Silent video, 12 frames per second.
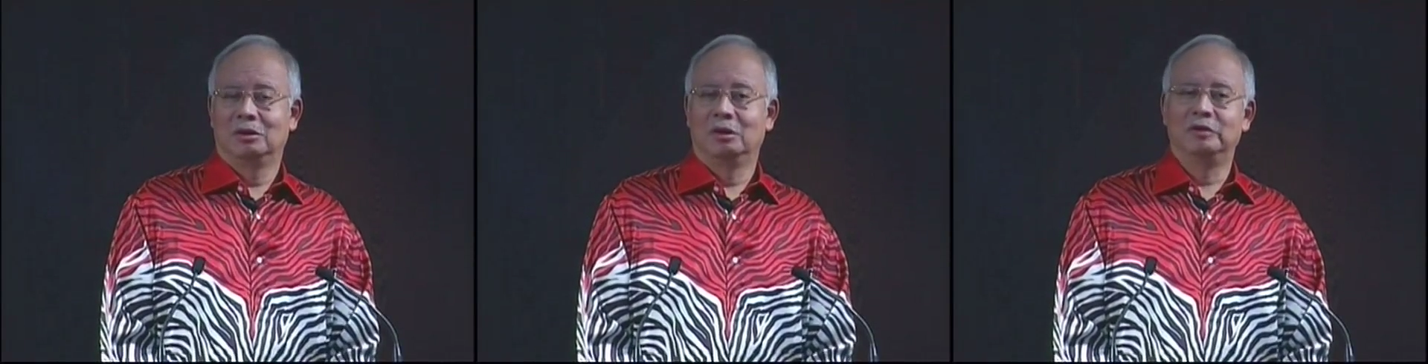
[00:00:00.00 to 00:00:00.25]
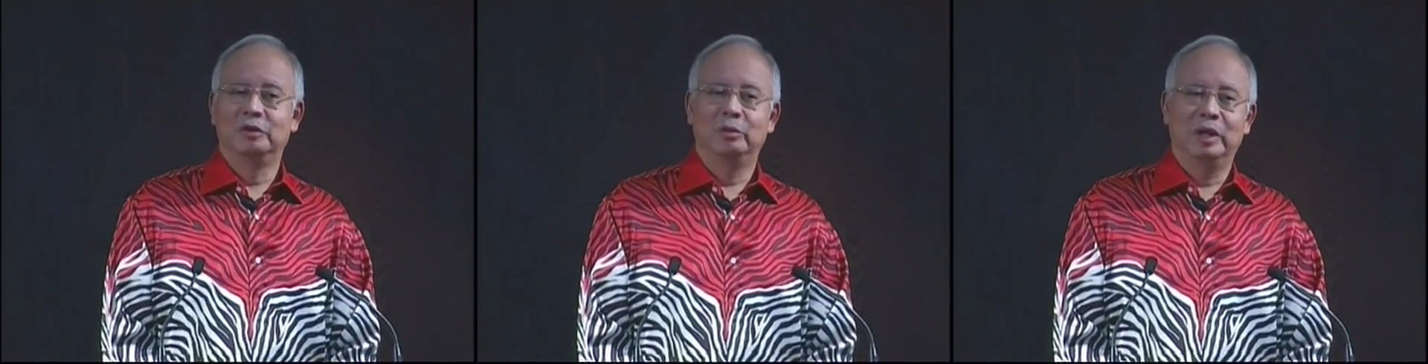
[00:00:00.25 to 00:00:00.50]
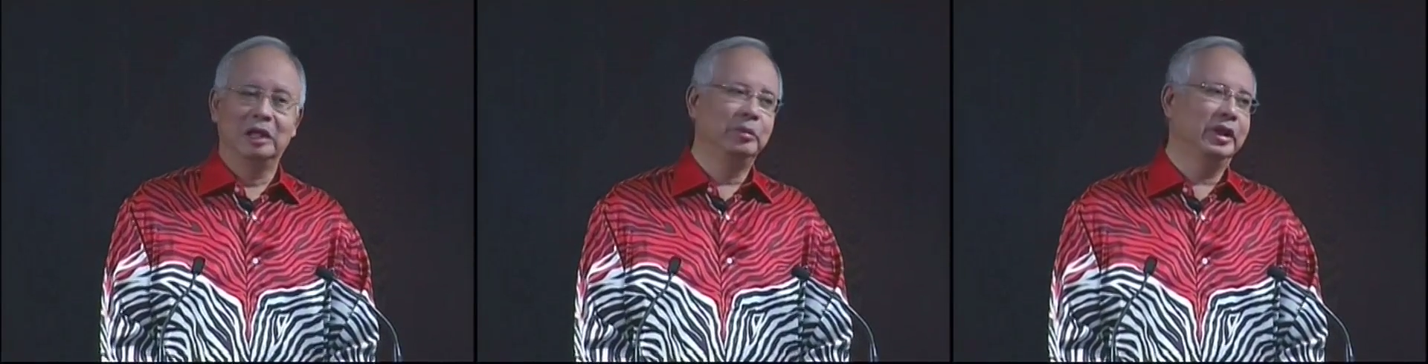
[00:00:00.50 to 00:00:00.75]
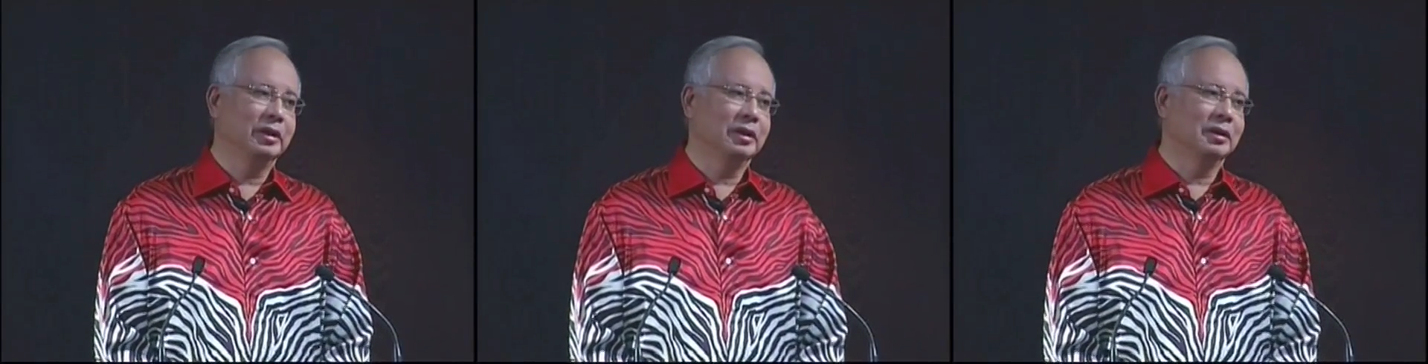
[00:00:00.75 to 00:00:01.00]

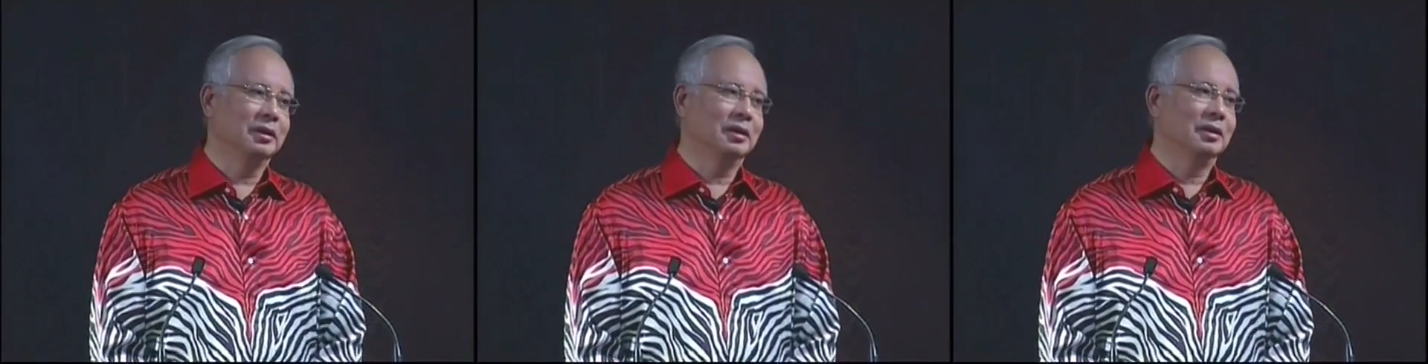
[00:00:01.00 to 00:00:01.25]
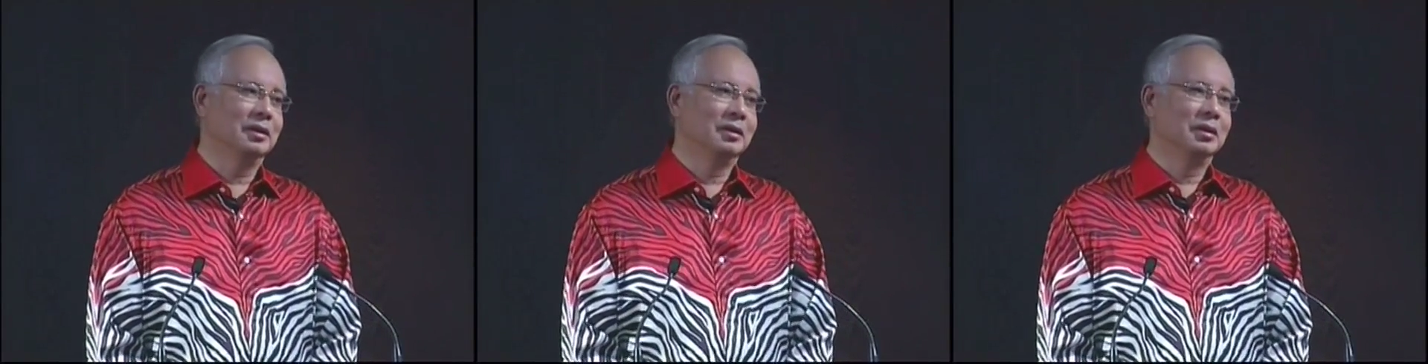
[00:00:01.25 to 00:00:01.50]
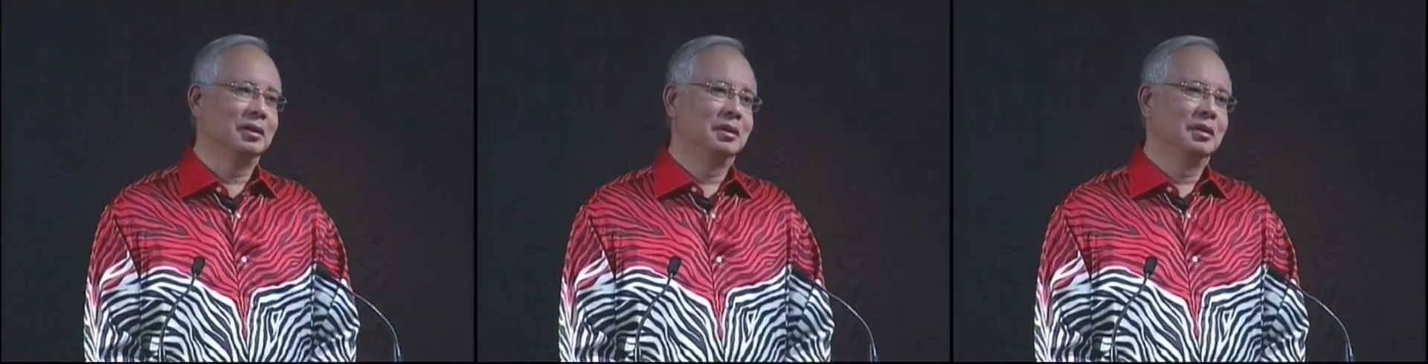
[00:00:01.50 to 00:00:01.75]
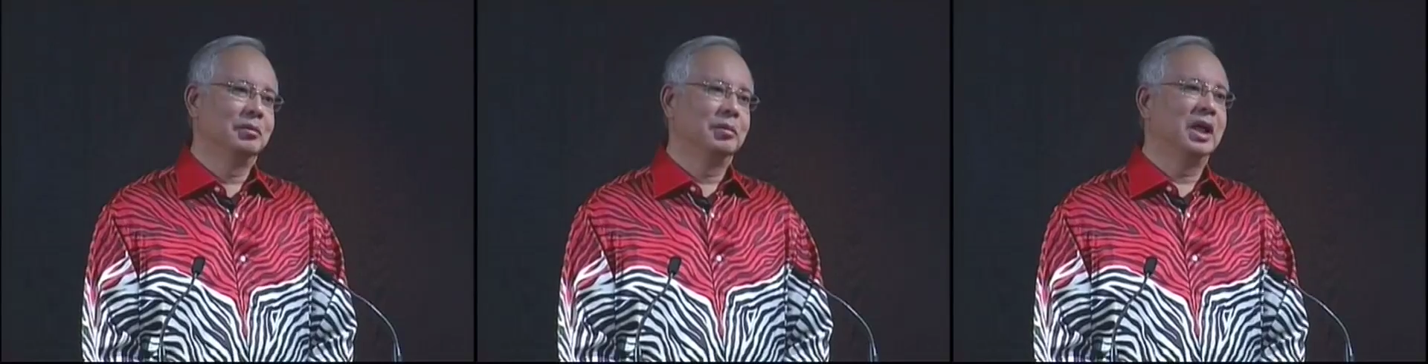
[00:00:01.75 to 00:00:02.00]
overwhelming
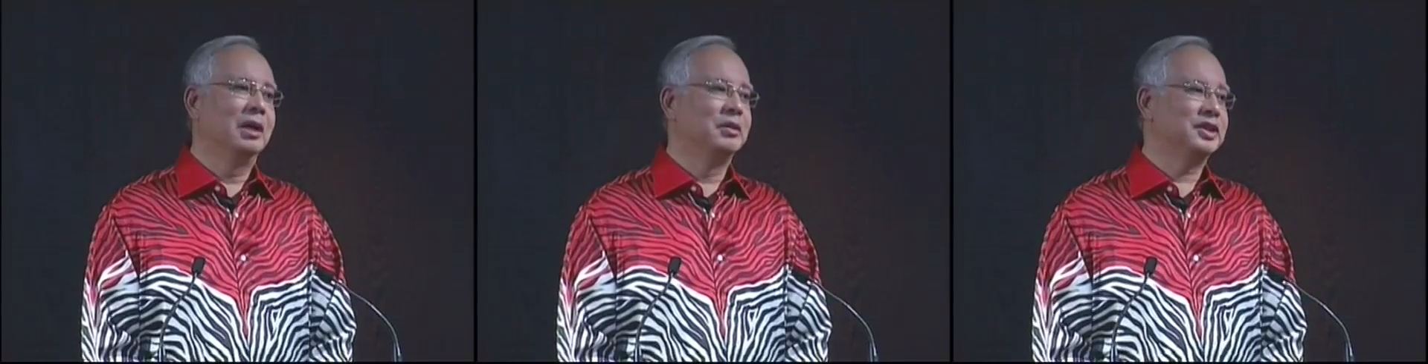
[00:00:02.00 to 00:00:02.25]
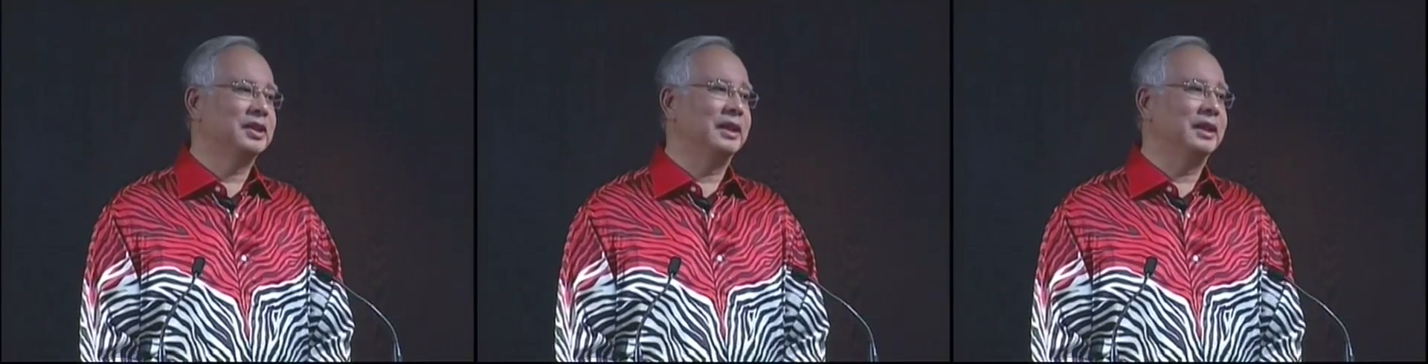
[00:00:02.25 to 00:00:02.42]
powers